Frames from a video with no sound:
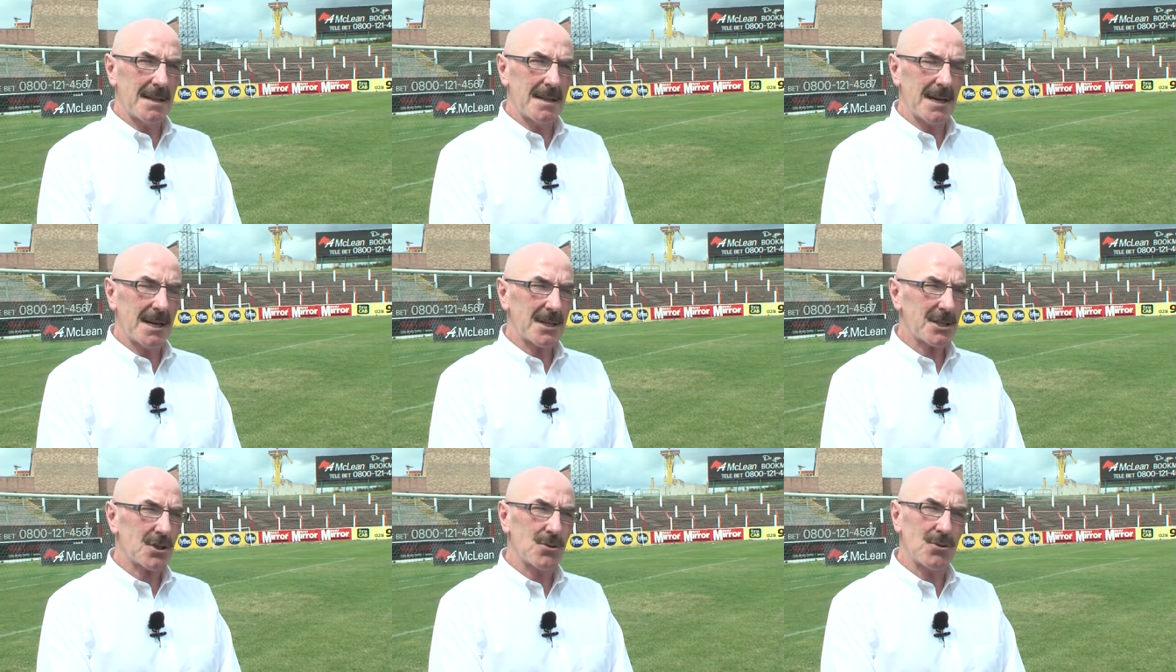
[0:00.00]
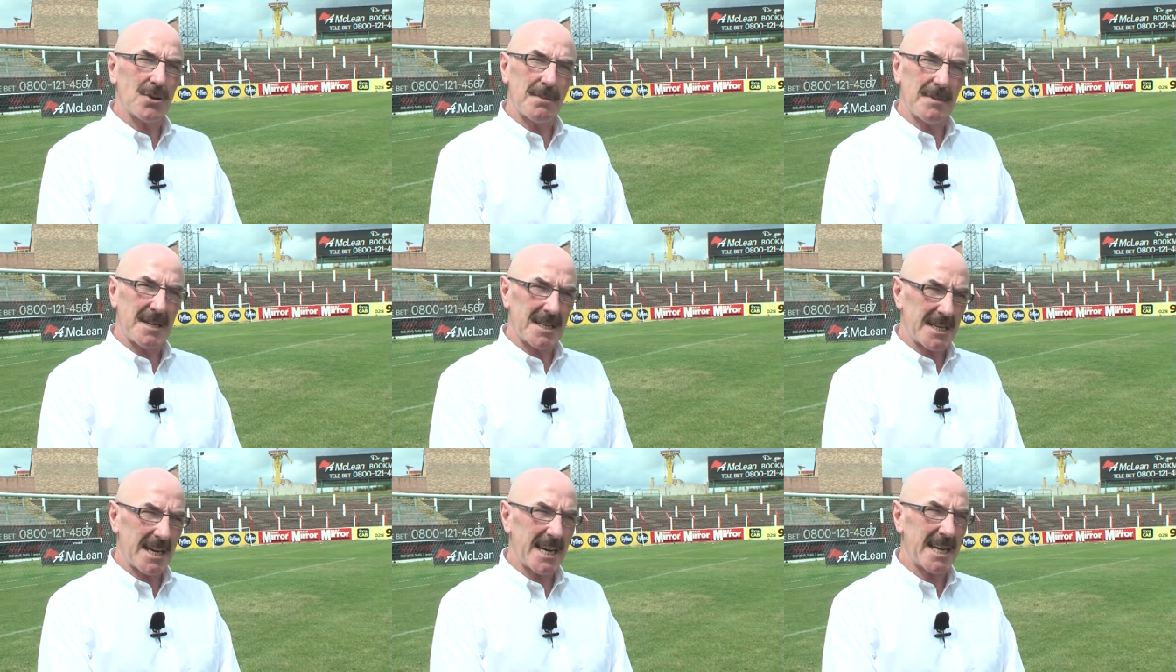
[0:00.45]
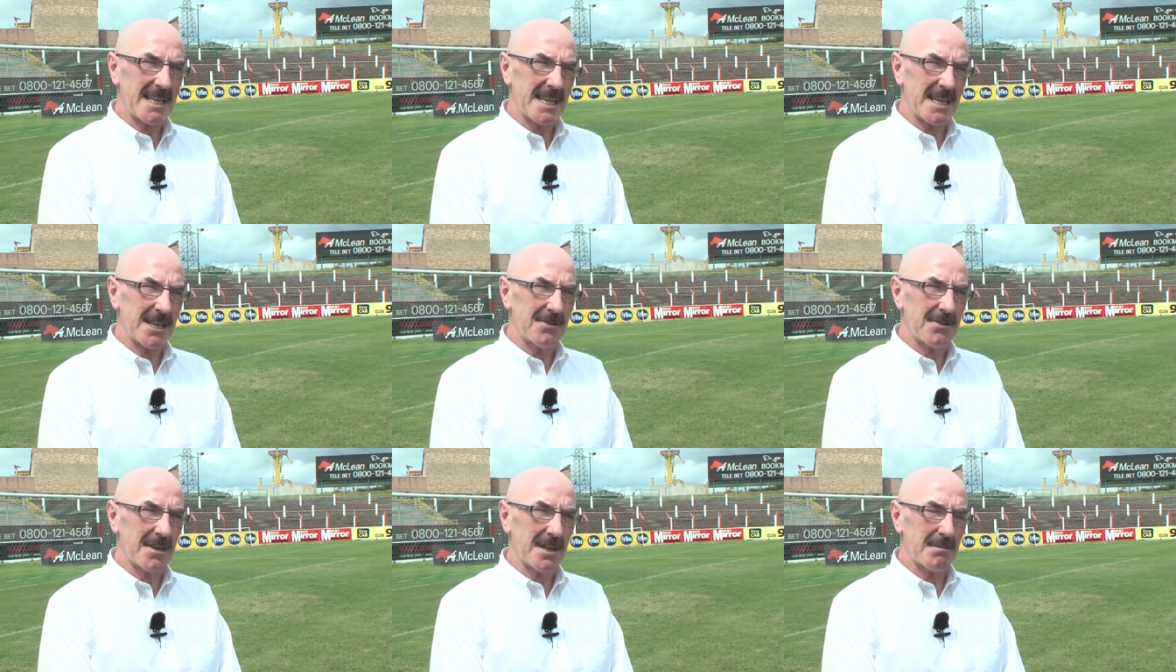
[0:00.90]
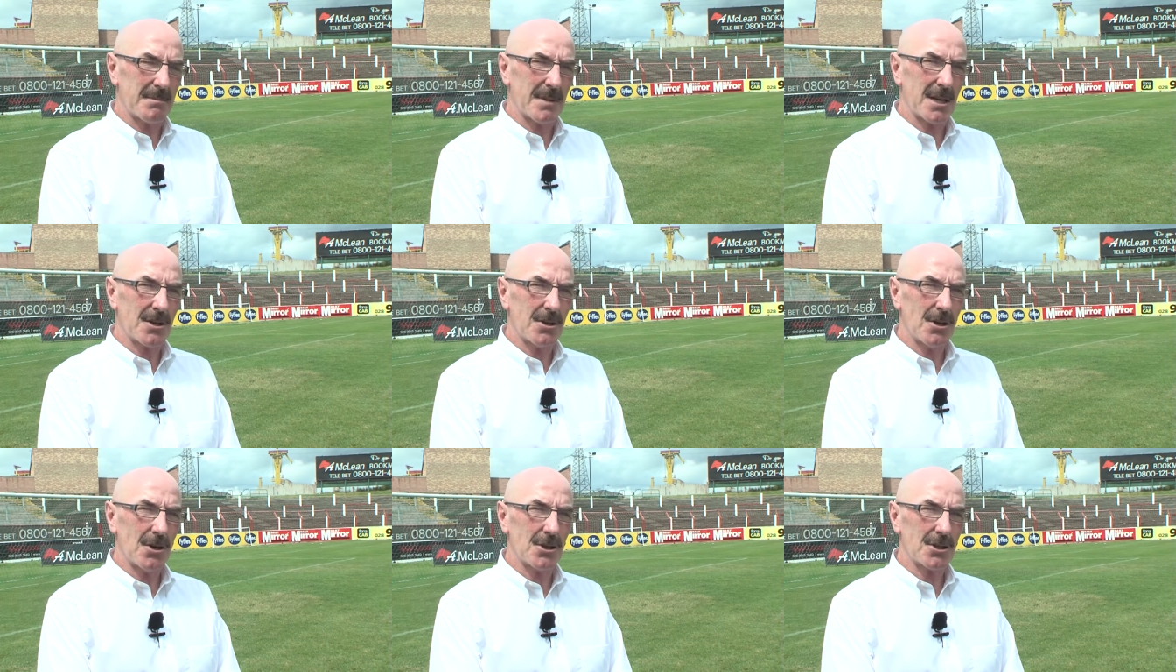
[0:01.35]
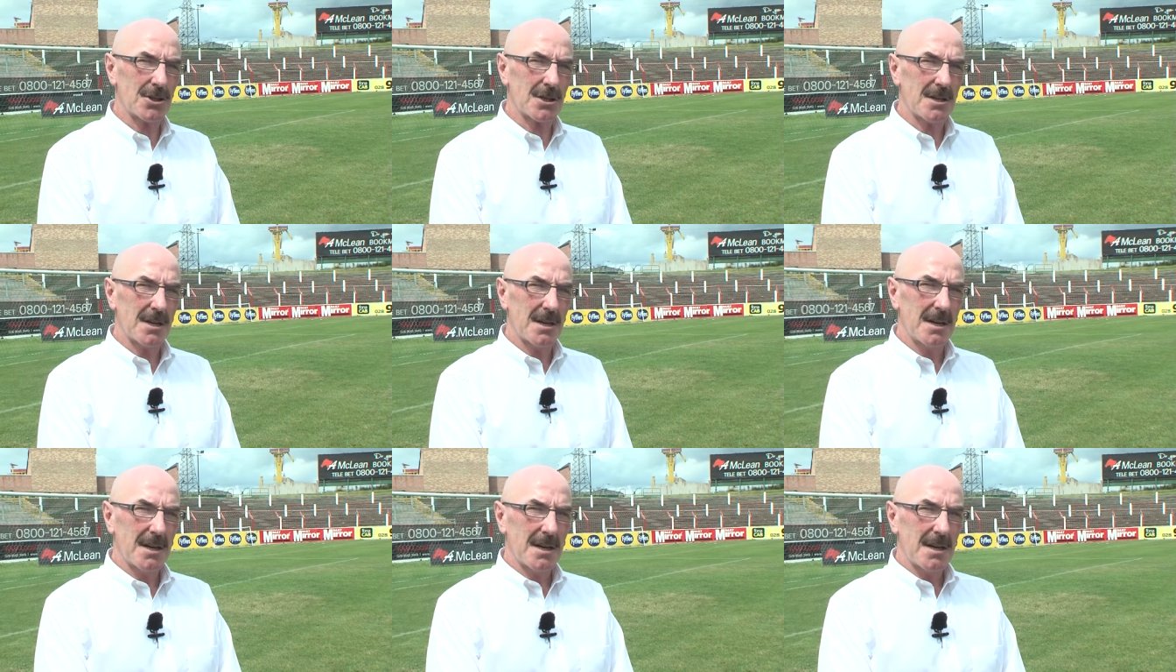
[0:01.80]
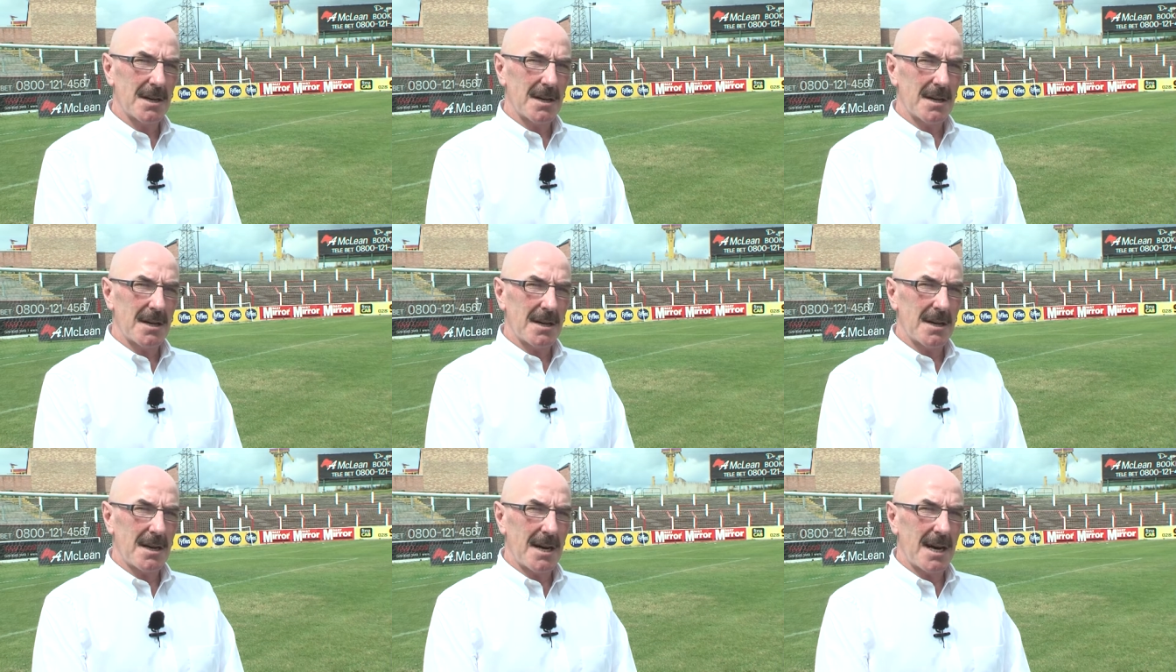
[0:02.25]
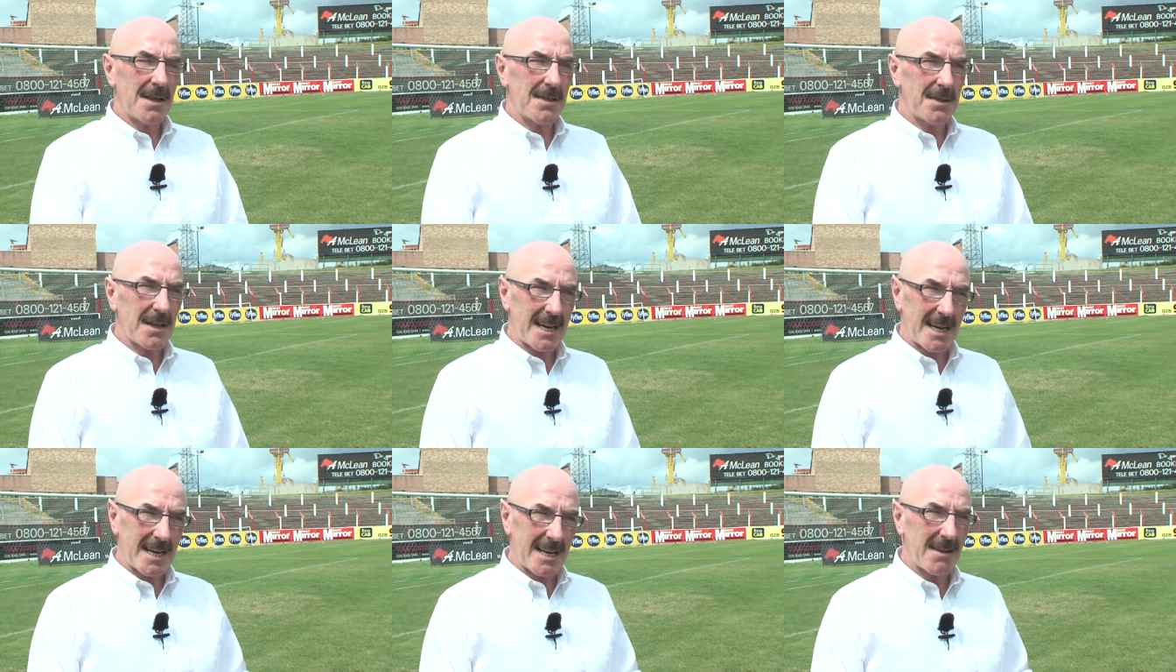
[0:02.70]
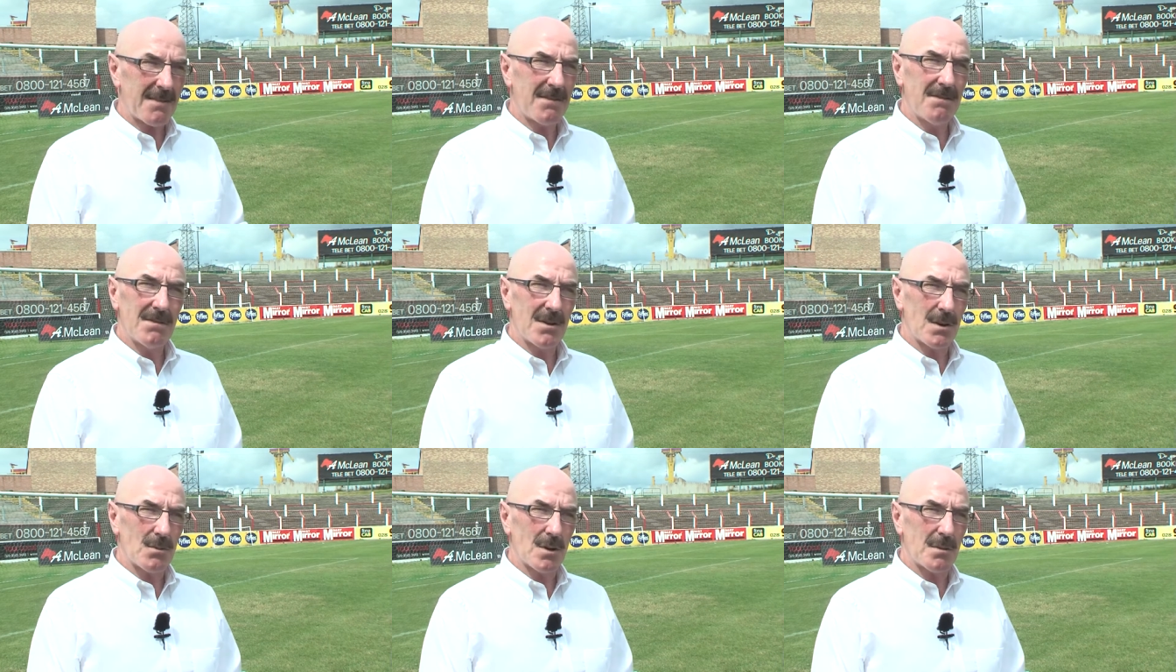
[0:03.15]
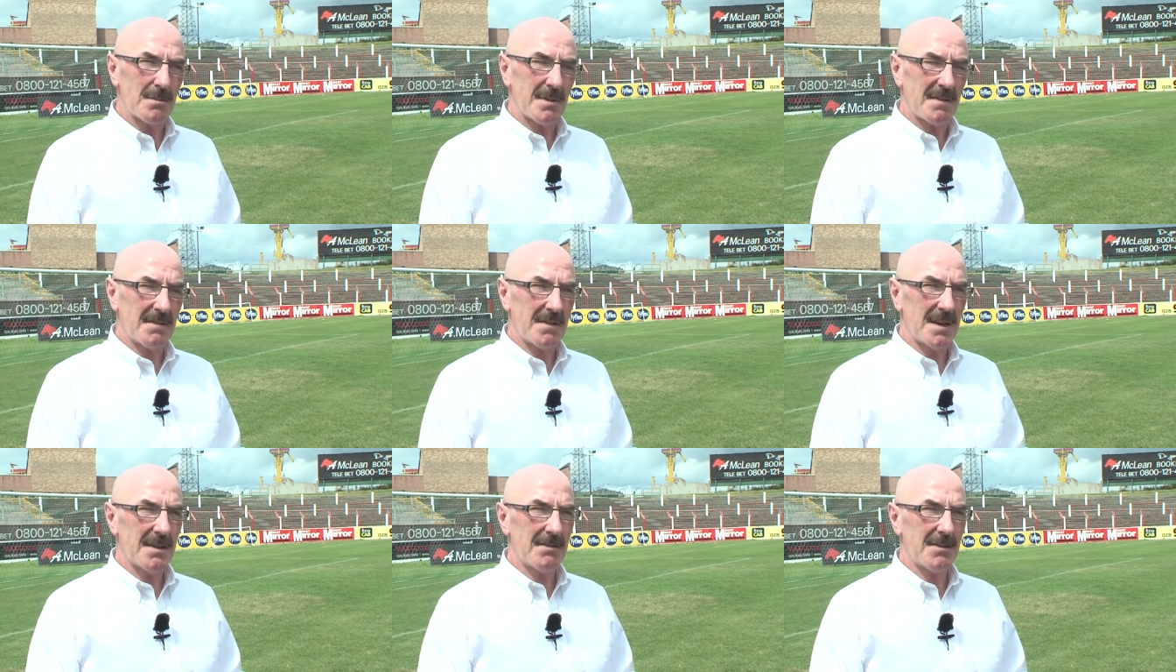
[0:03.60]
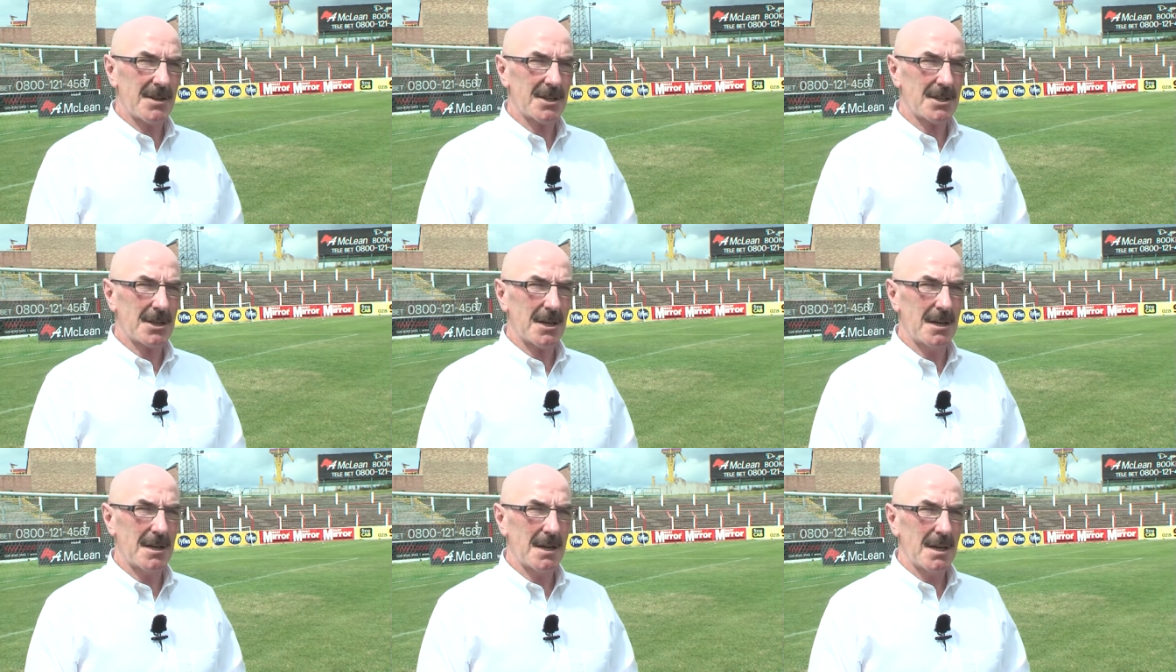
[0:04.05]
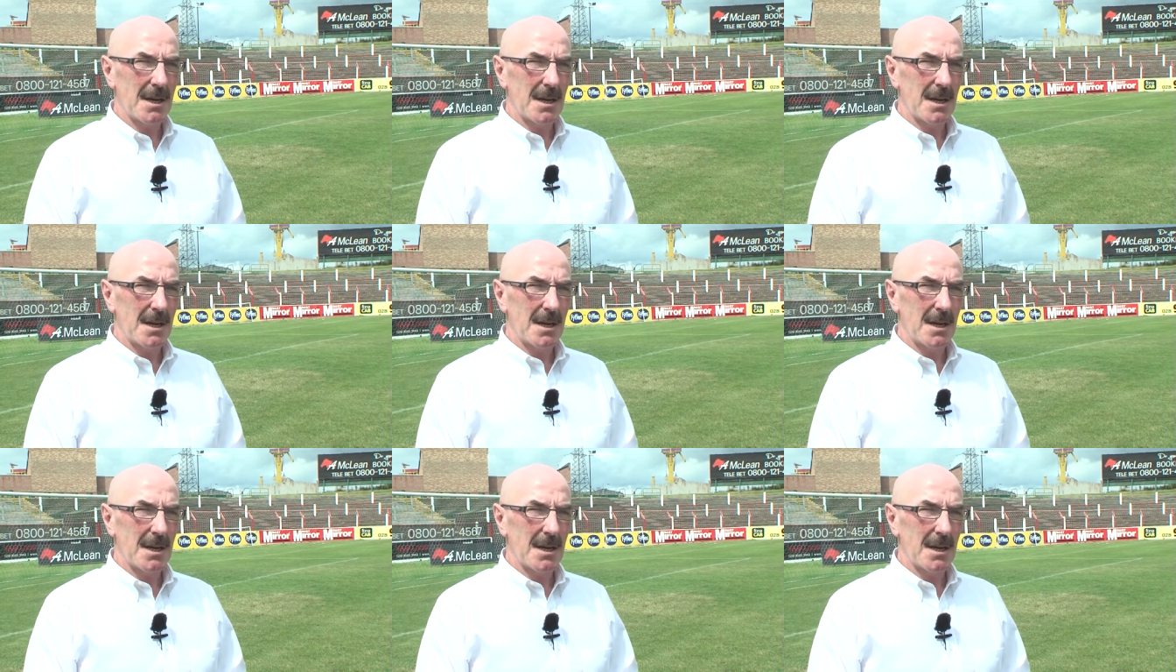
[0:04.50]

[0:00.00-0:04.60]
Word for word: that's going to be tight, Adrian, because I think Cliftonville will be favourites.